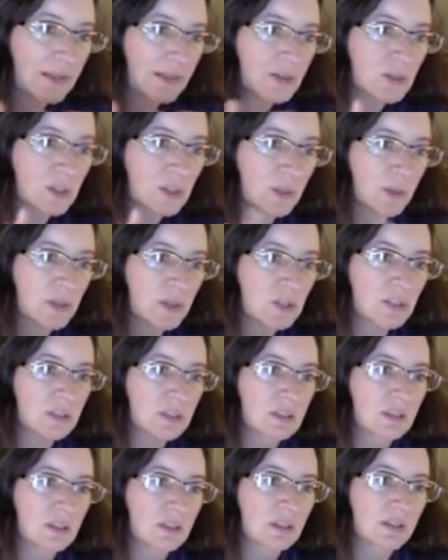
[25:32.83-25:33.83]
there's a
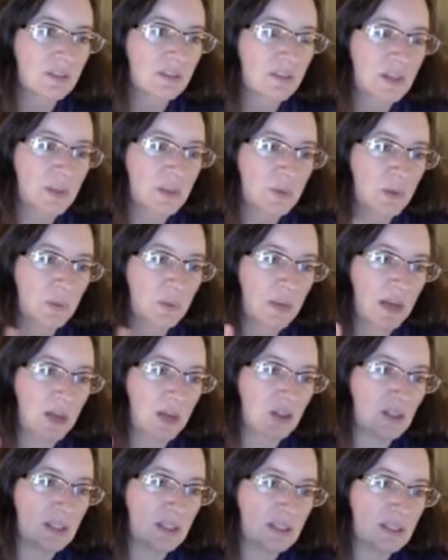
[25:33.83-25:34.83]
question on the Facebook
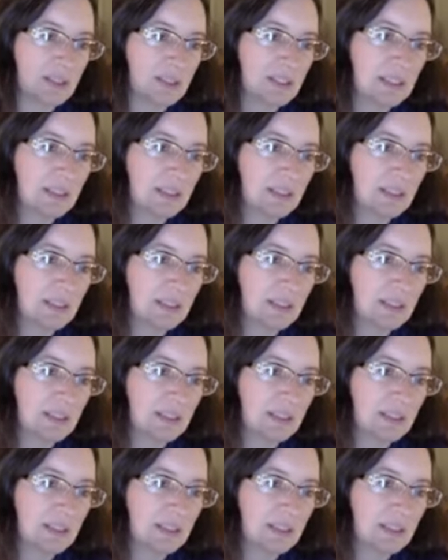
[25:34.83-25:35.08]
page that says,